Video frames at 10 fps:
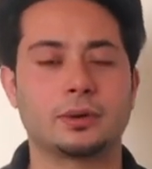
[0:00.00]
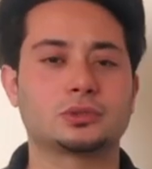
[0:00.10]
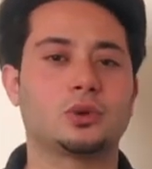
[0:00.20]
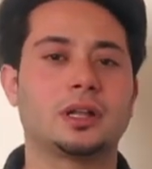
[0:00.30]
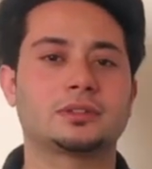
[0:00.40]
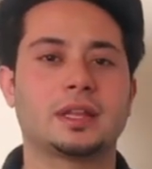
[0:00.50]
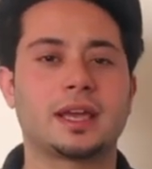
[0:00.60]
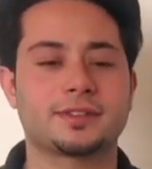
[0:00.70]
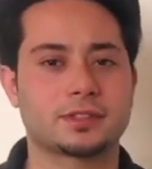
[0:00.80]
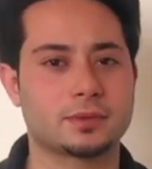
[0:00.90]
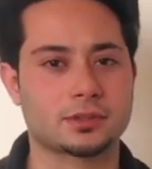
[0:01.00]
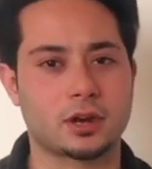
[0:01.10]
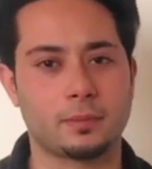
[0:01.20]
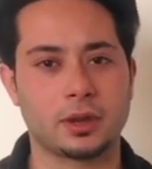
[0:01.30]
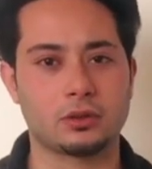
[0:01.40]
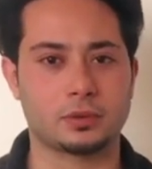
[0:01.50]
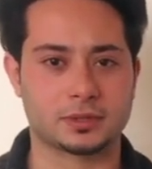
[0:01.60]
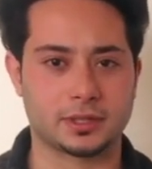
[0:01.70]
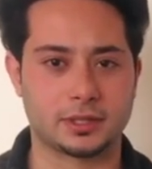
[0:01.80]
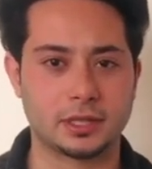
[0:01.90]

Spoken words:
you all to like and subscribe my YouTube channel.